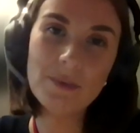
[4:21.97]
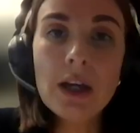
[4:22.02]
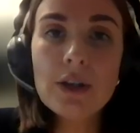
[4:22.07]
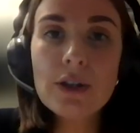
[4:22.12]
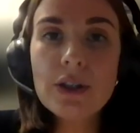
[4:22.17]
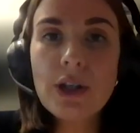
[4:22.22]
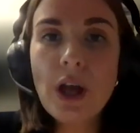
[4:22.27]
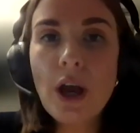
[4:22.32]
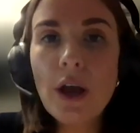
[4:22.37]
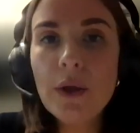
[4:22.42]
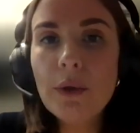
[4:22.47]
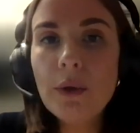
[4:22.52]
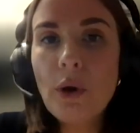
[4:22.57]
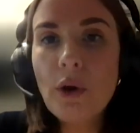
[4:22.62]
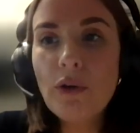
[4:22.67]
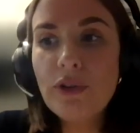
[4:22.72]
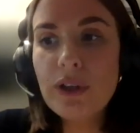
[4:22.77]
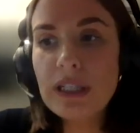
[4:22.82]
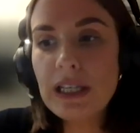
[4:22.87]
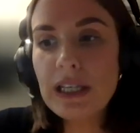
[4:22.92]
So
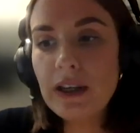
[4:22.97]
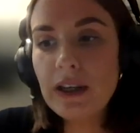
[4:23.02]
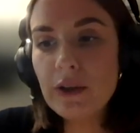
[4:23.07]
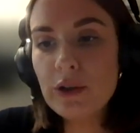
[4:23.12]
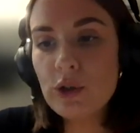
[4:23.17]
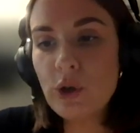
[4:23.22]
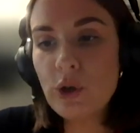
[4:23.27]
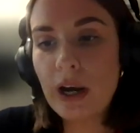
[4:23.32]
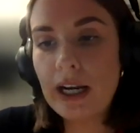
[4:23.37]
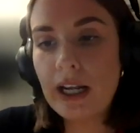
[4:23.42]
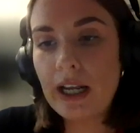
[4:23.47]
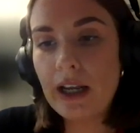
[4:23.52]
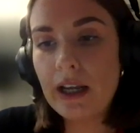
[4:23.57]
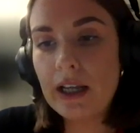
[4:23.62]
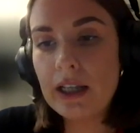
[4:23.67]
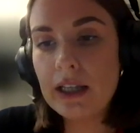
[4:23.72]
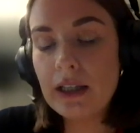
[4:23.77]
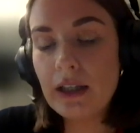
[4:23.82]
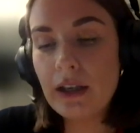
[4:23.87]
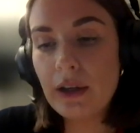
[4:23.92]
obviously in
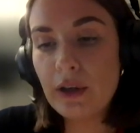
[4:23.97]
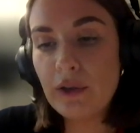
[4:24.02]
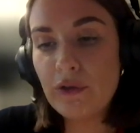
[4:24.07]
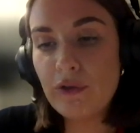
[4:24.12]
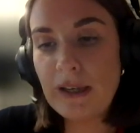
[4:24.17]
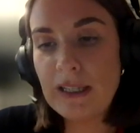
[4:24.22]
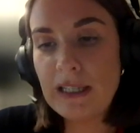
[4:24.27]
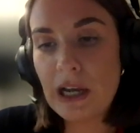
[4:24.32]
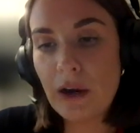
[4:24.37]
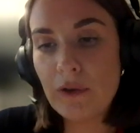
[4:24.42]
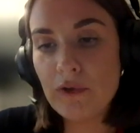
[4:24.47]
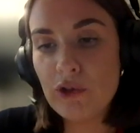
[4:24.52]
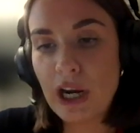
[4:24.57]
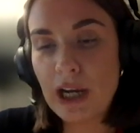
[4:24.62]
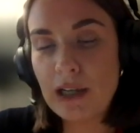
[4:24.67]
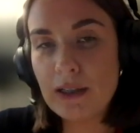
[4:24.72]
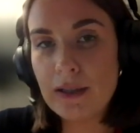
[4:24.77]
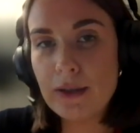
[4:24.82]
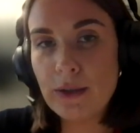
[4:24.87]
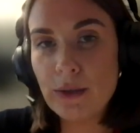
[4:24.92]
Australia, the phasing out
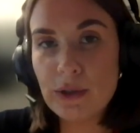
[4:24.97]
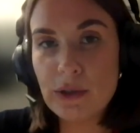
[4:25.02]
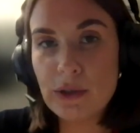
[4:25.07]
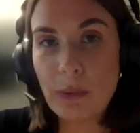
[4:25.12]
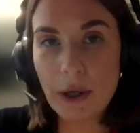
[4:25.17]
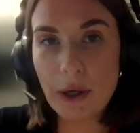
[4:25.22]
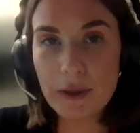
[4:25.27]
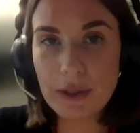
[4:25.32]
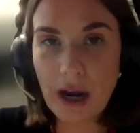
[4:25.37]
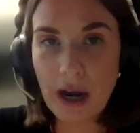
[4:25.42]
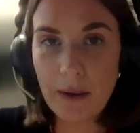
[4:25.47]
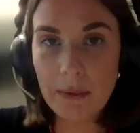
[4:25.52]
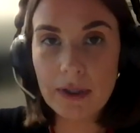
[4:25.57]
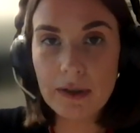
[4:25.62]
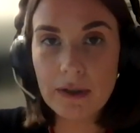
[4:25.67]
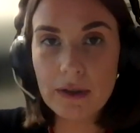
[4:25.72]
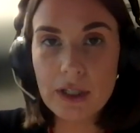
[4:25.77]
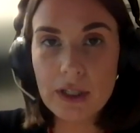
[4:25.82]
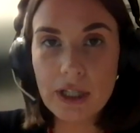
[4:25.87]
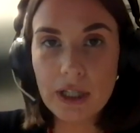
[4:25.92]
checks is not supposed to happen
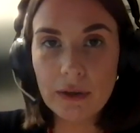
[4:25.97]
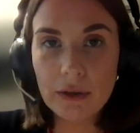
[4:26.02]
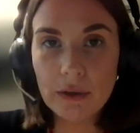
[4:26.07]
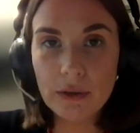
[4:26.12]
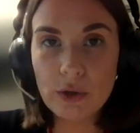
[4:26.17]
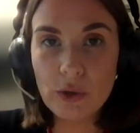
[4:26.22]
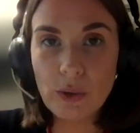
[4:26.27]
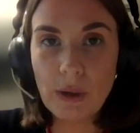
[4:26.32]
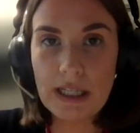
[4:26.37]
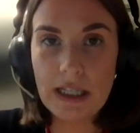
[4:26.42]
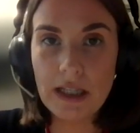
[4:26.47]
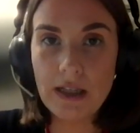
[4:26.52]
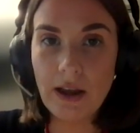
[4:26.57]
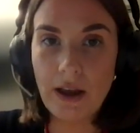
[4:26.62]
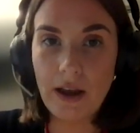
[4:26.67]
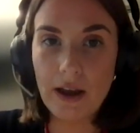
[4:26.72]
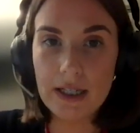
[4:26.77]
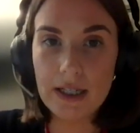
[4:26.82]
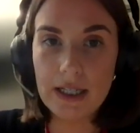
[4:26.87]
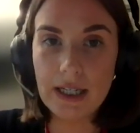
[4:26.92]
until
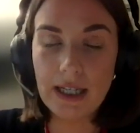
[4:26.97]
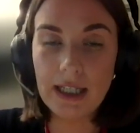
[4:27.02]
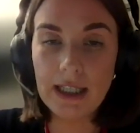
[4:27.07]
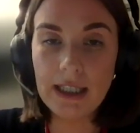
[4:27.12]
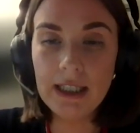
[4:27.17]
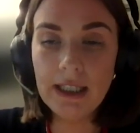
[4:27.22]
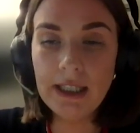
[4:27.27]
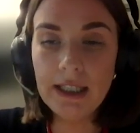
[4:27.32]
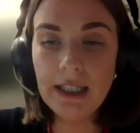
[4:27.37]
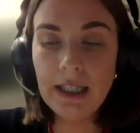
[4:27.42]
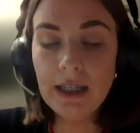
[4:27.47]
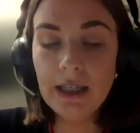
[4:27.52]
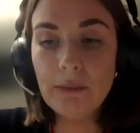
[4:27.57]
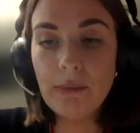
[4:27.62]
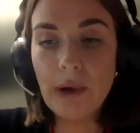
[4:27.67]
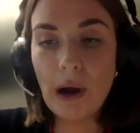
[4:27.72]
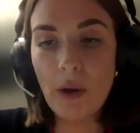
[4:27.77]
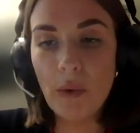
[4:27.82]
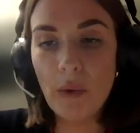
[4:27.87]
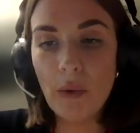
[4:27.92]
2030,
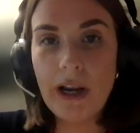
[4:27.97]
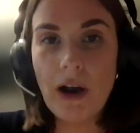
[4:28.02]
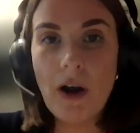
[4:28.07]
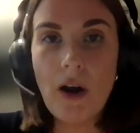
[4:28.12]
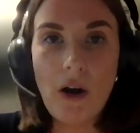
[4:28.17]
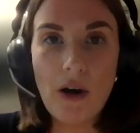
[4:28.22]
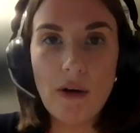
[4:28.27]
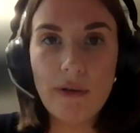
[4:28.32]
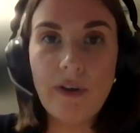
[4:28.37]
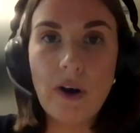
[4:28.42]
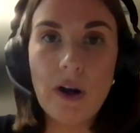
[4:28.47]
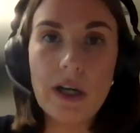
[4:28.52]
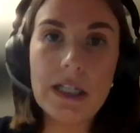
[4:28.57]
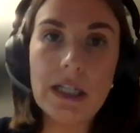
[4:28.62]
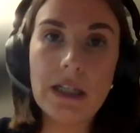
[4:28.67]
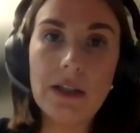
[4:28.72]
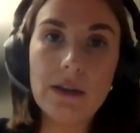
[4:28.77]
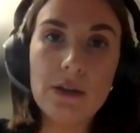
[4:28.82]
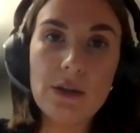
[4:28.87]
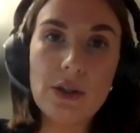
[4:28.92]
but we are
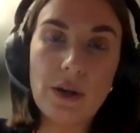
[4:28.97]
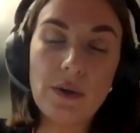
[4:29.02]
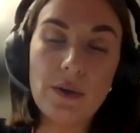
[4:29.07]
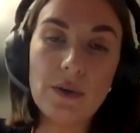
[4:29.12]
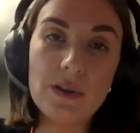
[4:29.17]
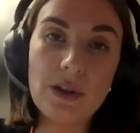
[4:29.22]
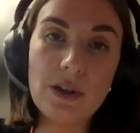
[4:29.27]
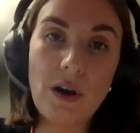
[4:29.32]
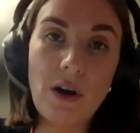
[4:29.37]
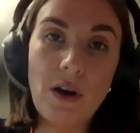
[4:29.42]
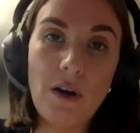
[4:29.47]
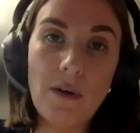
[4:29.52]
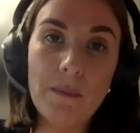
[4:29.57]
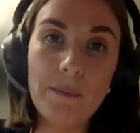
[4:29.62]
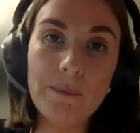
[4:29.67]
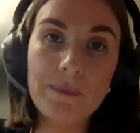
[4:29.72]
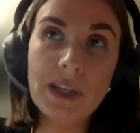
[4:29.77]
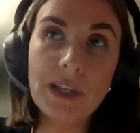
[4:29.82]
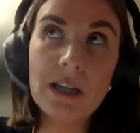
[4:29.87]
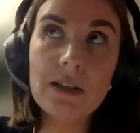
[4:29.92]
finding that donors are
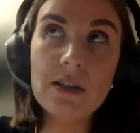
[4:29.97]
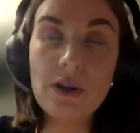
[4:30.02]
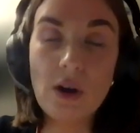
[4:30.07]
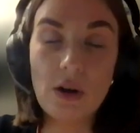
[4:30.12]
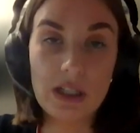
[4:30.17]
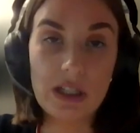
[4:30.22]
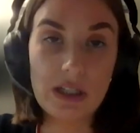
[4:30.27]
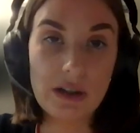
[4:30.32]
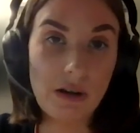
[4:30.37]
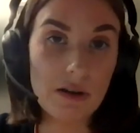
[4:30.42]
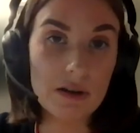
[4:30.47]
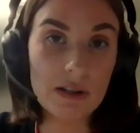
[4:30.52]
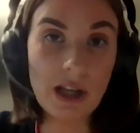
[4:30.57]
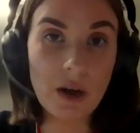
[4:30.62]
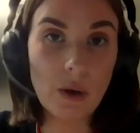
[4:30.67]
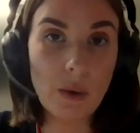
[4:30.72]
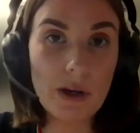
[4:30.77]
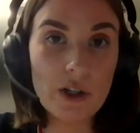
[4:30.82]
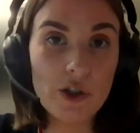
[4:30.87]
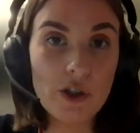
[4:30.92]
starting to ask that
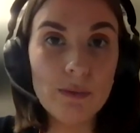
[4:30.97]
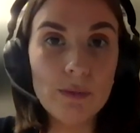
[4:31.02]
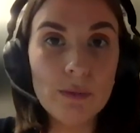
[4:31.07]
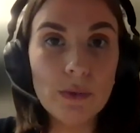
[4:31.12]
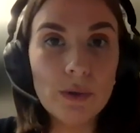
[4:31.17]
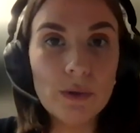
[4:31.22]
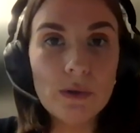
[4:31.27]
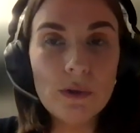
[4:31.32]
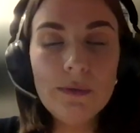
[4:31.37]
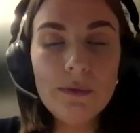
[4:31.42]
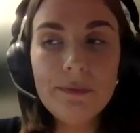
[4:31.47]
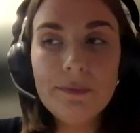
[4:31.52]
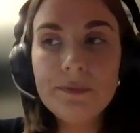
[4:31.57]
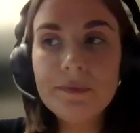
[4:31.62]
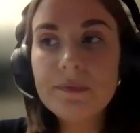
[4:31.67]
question more.